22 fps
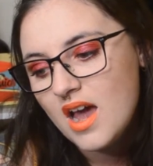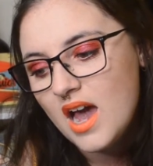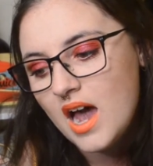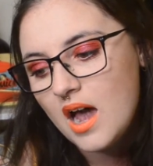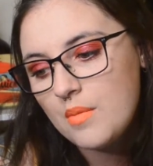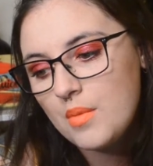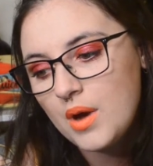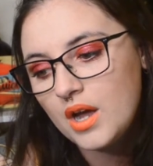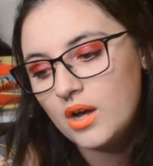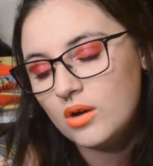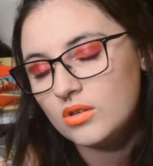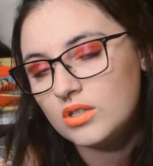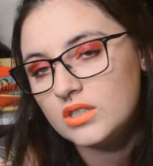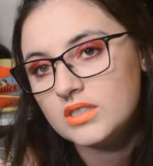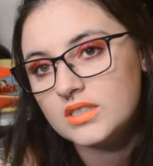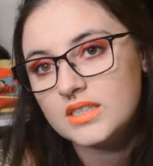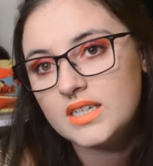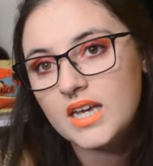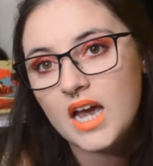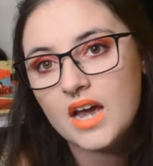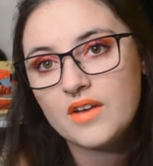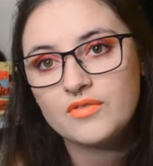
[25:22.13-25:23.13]
I
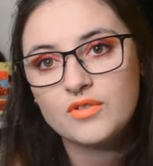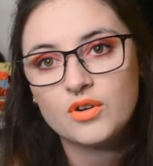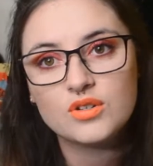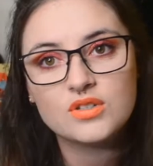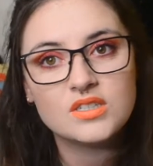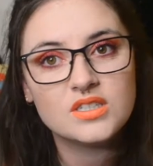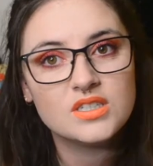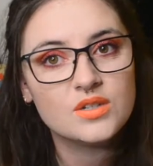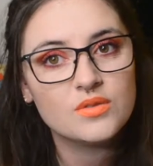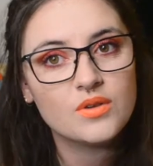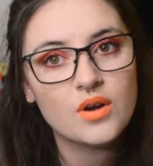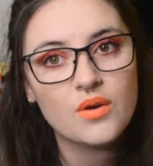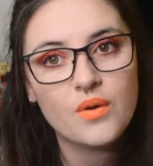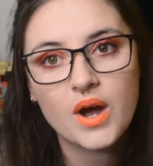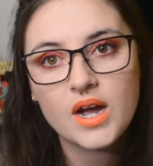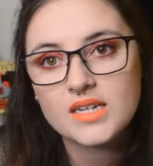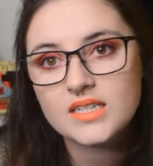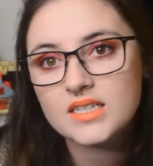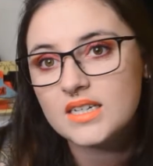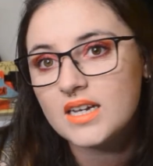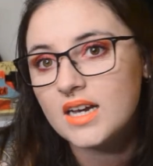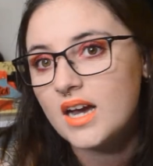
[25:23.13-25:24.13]
honestly have got zero
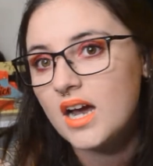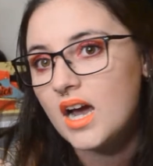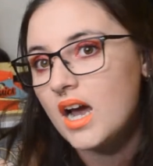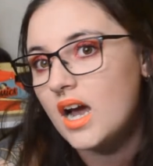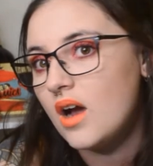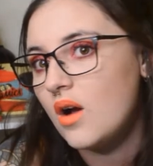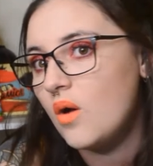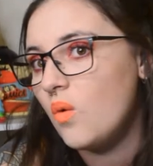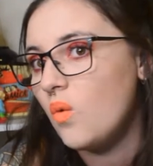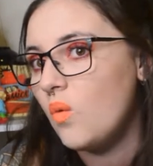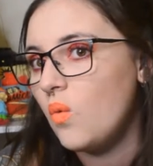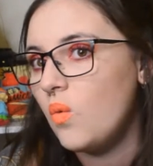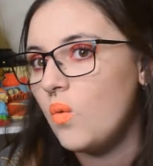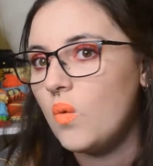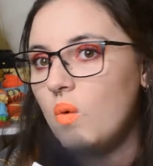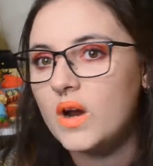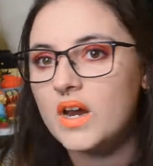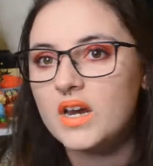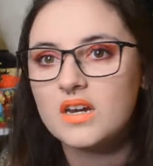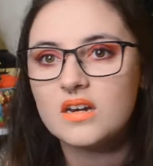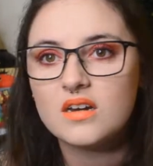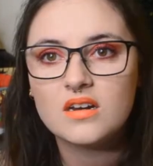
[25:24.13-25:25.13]
idea
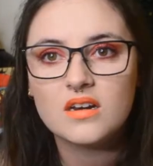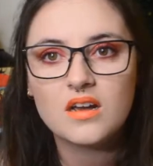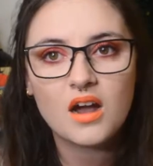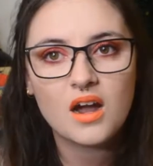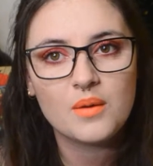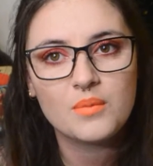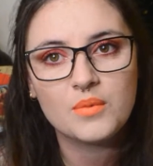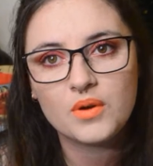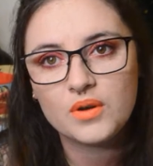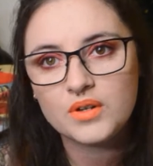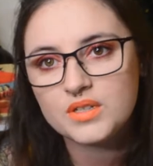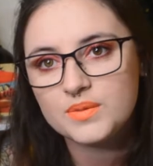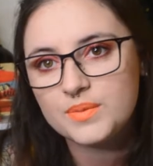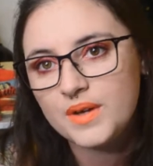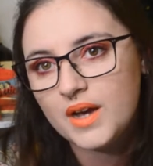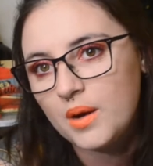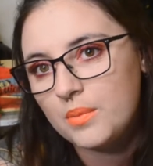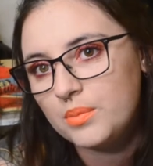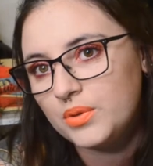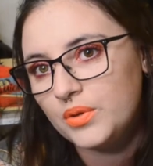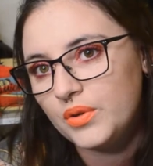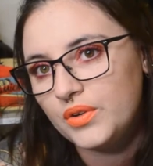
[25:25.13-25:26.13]
when I'm going to be
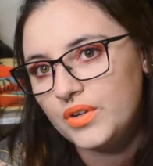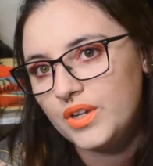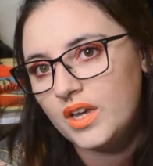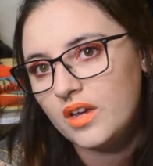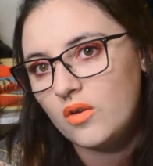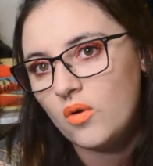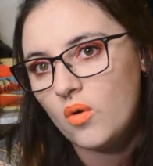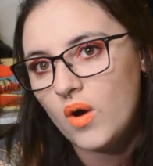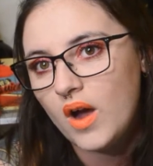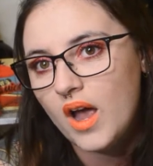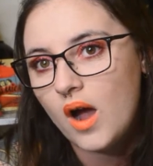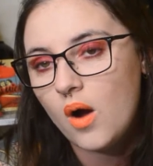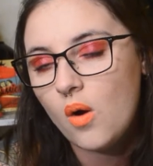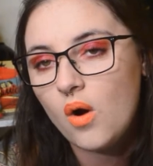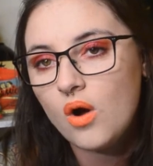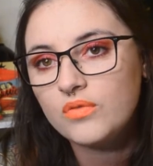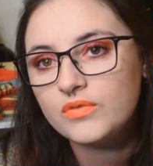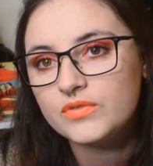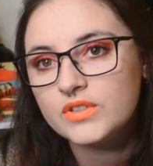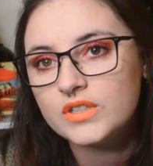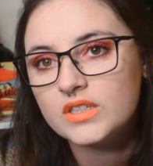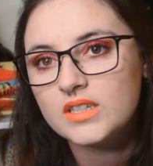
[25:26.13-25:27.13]
uploading or how
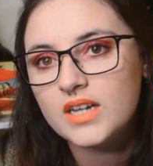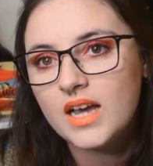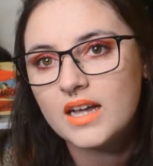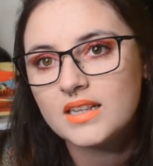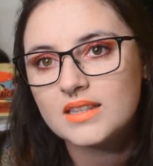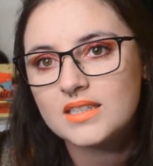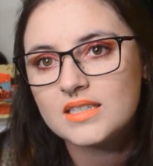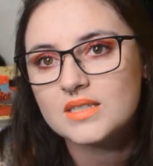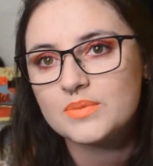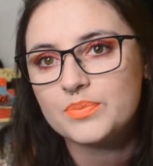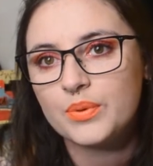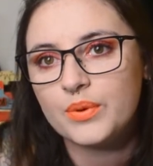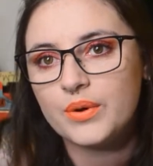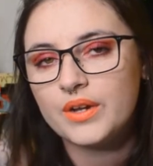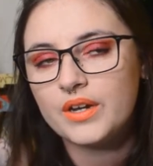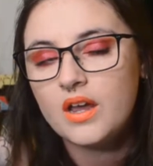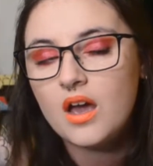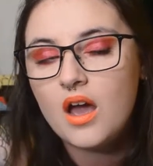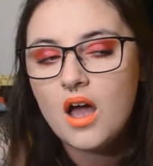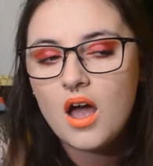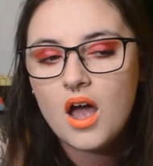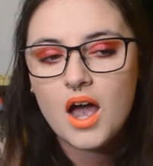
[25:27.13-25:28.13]
often at this
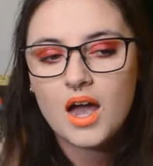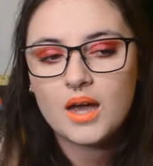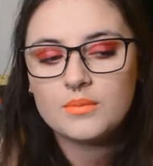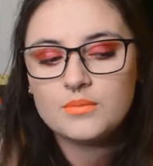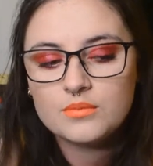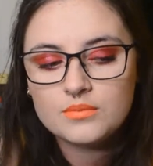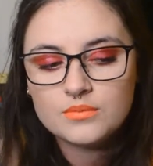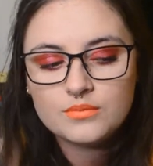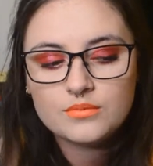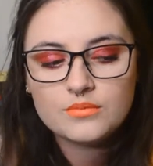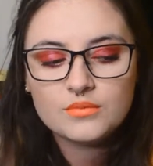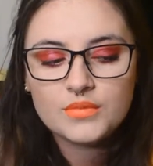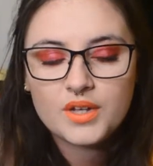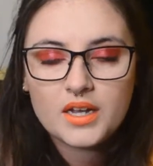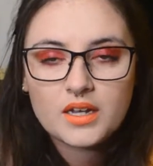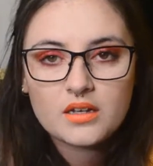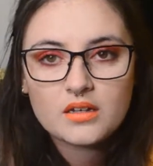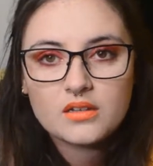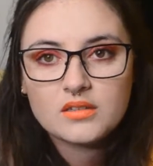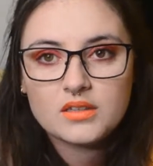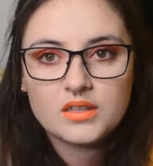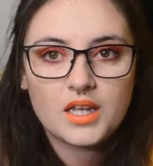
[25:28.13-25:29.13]
point. I'm
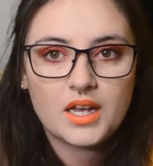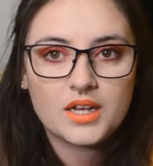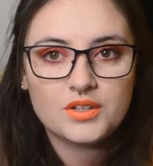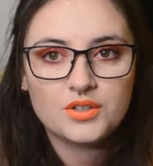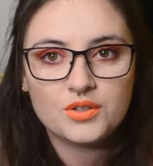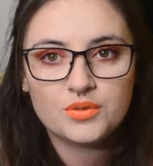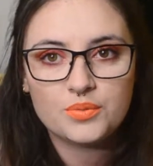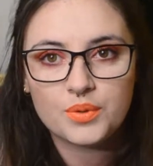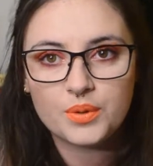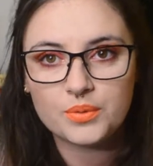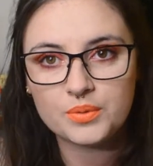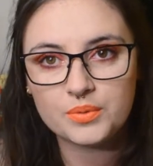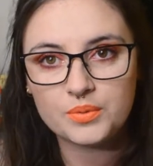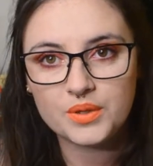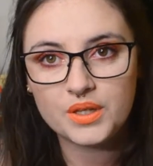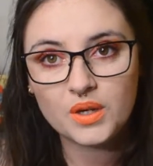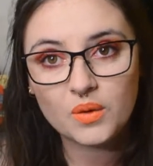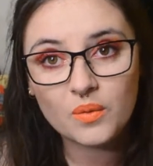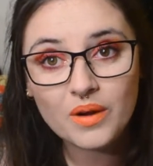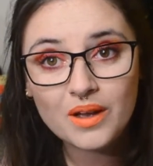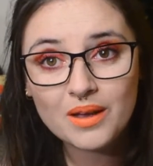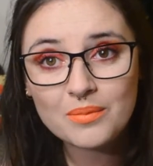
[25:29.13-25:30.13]
like you're
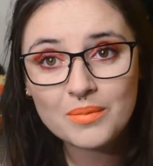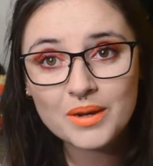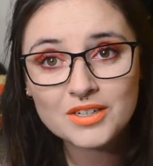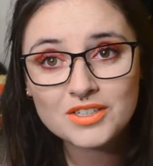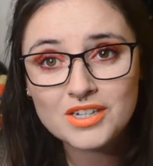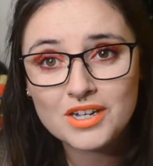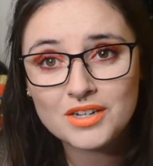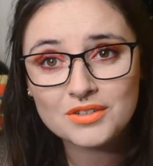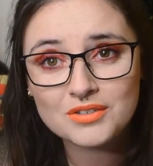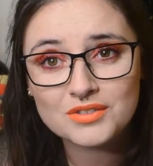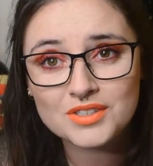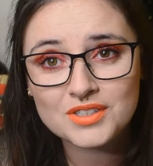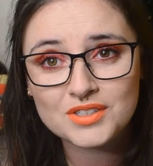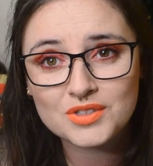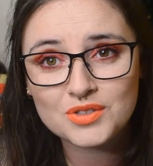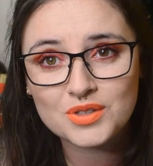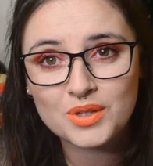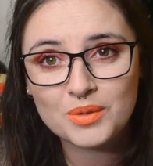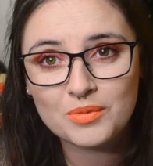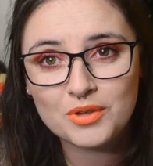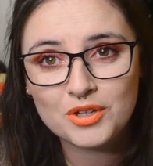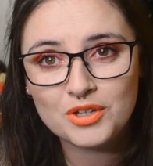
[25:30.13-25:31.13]
probably aware, my channel is
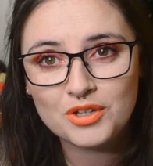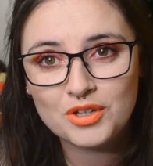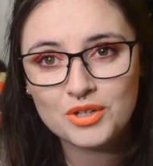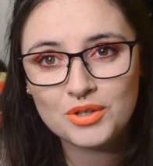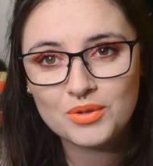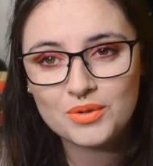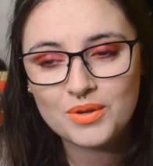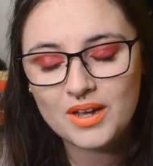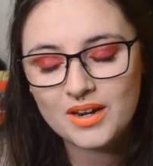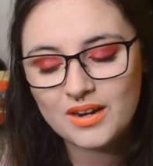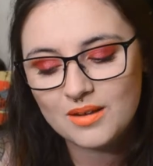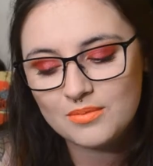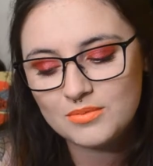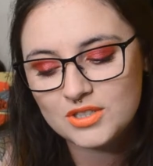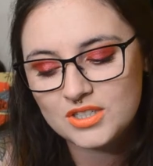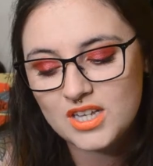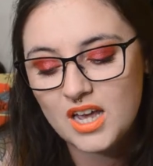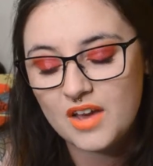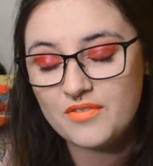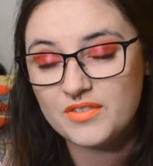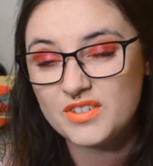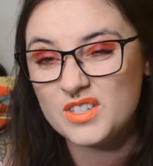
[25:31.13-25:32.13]
extremely new and I'm
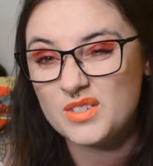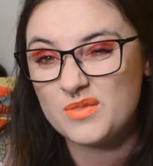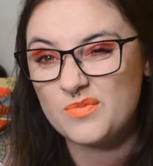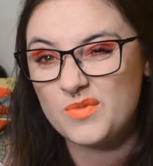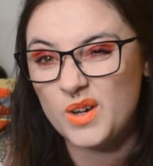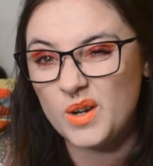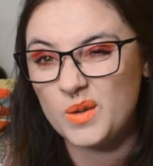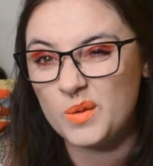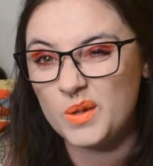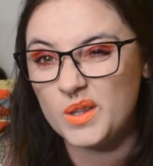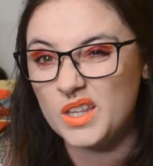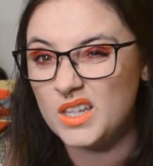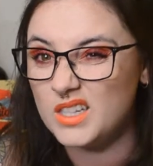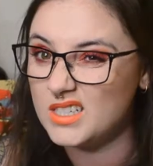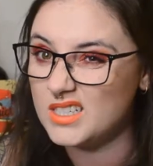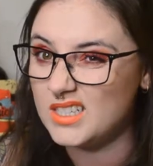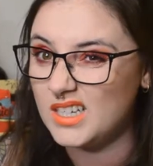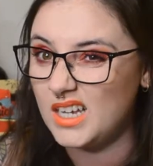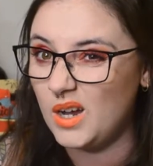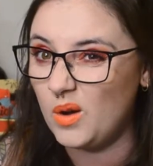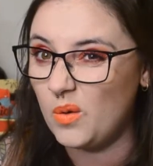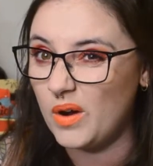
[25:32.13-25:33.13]
just having some fun with it and
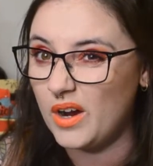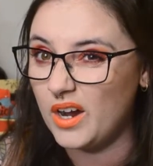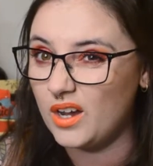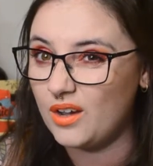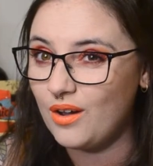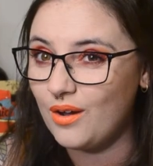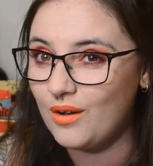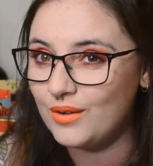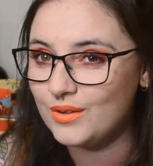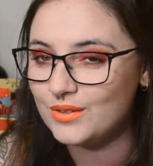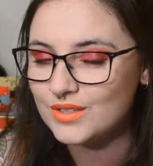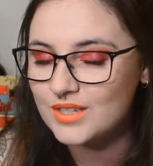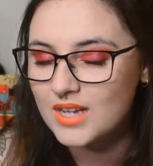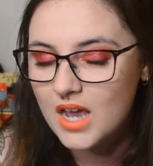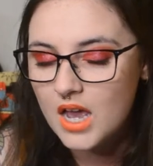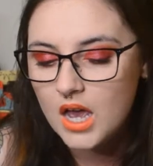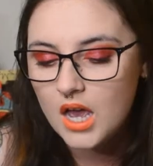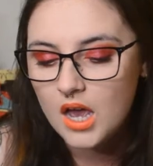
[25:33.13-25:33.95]
seeing where it goes.